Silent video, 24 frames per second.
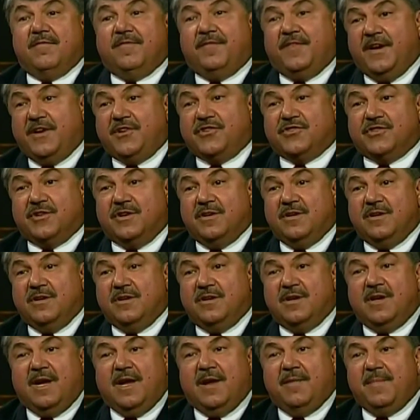
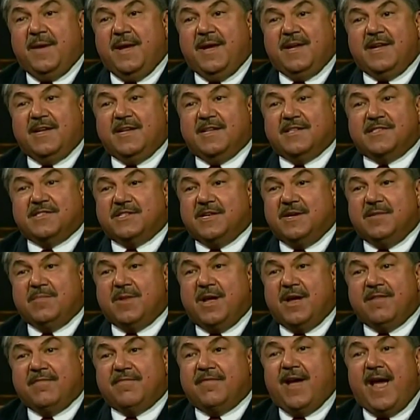fiction and making it
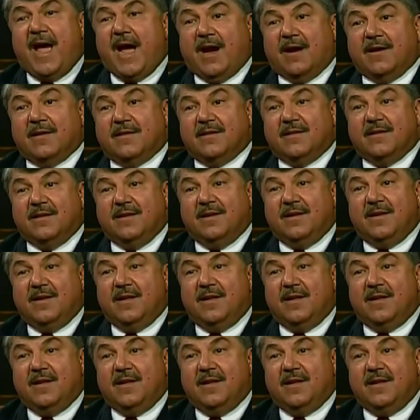seem like fact.